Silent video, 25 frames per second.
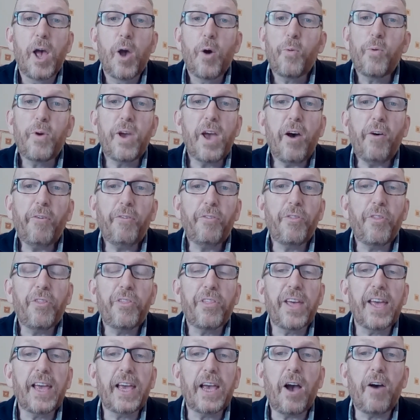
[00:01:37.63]
We often
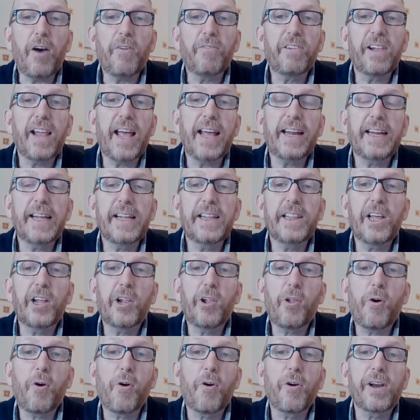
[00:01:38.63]
think of letting the
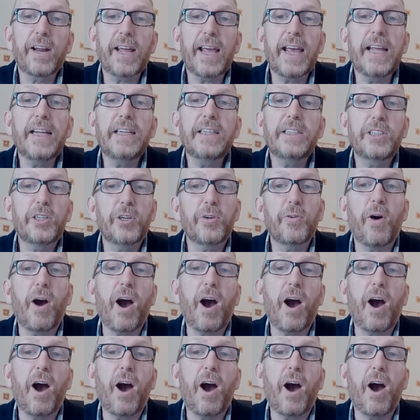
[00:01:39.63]
Lord into